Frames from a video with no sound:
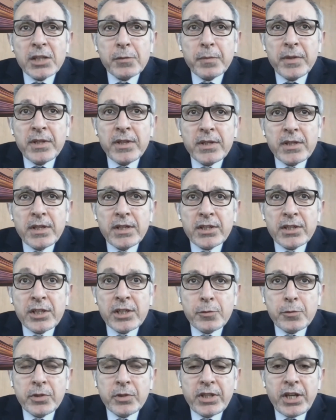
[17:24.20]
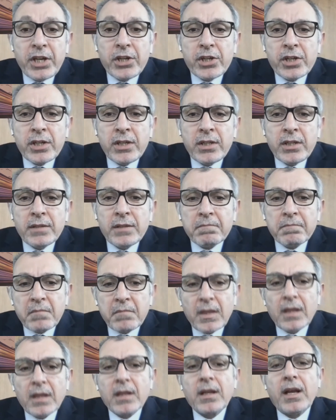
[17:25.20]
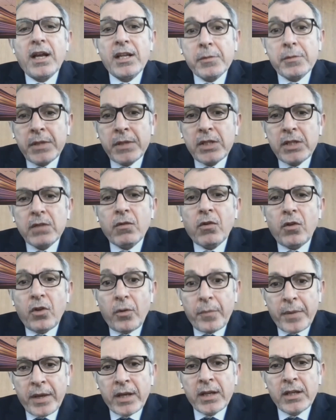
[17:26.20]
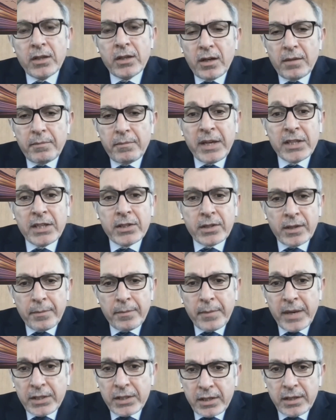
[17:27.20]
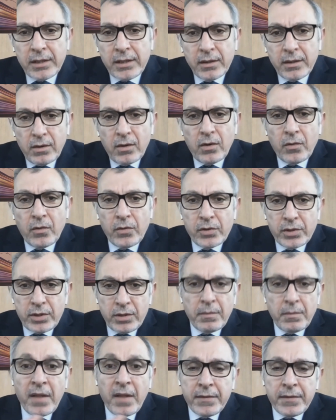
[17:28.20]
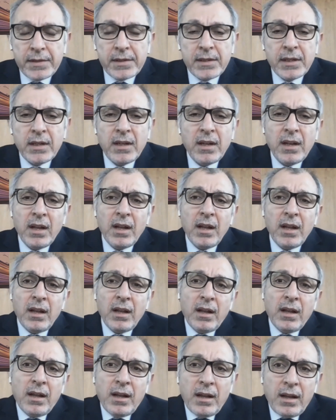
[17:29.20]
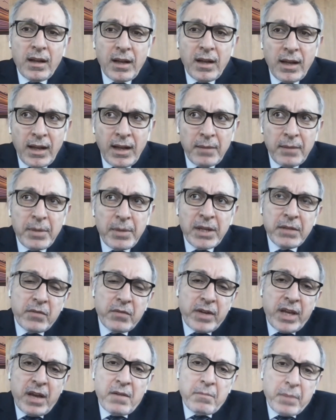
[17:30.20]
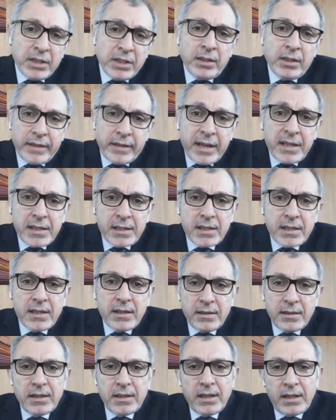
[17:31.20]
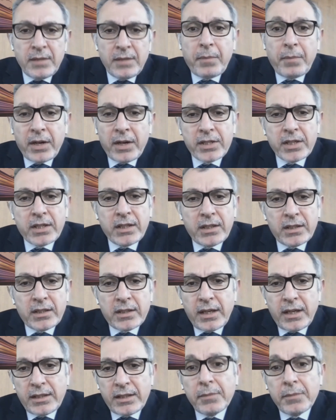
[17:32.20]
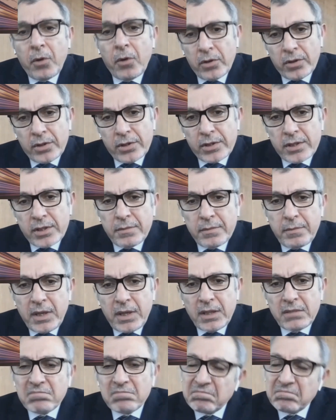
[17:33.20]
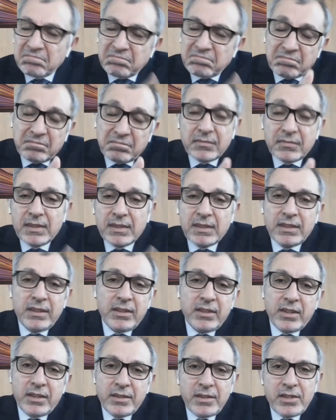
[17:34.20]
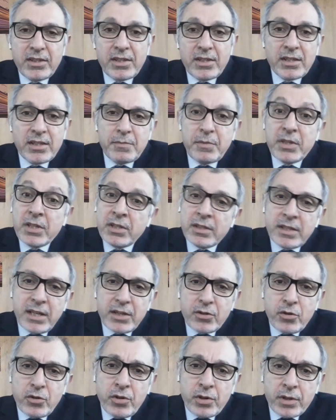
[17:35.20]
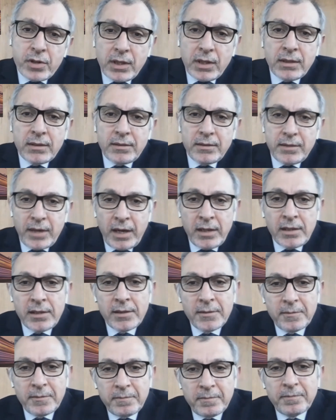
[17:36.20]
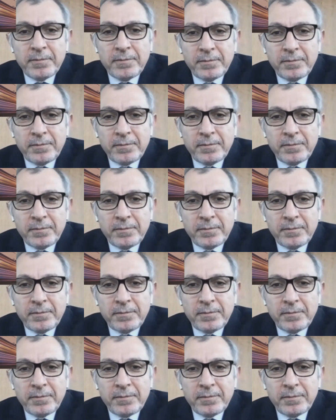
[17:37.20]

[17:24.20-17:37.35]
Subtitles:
Caspian Sea transportation has been developing, better and better over the months. But we have bottlenecks, in particular at the borders. But, this is business as usual, right?